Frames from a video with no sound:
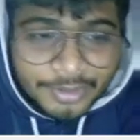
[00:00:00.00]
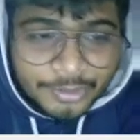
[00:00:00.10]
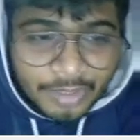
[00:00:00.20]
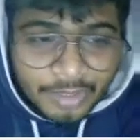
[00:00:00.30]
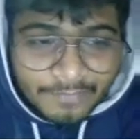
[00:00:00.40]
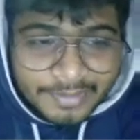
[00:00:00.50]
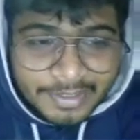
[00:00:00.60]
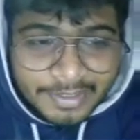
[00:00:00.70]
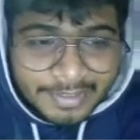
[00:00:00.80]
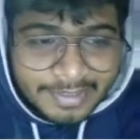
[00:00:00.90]
After that, I
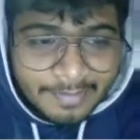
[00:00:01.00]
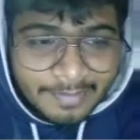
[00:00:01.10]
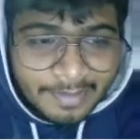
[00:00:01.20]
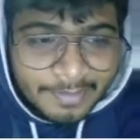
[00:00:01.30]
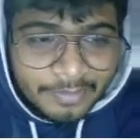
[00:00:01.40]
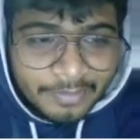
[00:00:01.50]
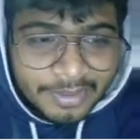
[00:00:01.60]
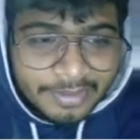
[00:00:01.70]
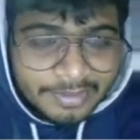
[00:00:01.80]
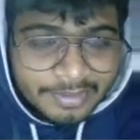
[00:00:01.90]
came and I'm like, okay,
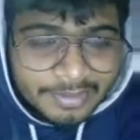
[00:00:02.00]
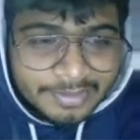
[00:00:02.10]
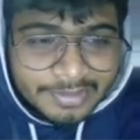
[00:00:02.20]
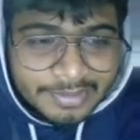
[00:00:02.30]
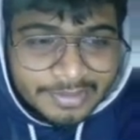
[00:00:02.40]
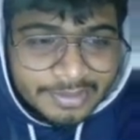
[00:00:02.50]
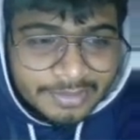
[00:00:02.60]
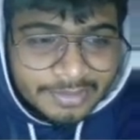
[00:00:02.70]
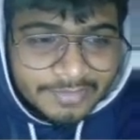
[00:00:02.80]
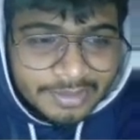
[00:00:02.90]
see, since
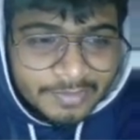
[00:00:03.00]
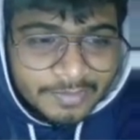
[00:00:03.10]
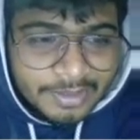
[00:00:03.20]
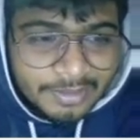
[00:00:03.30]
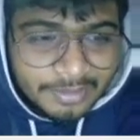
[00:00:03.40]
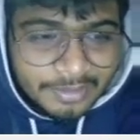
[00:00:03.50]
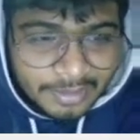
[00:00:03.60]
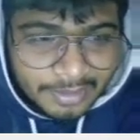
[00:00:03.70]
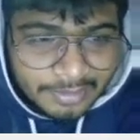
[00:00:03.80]
everything's been done and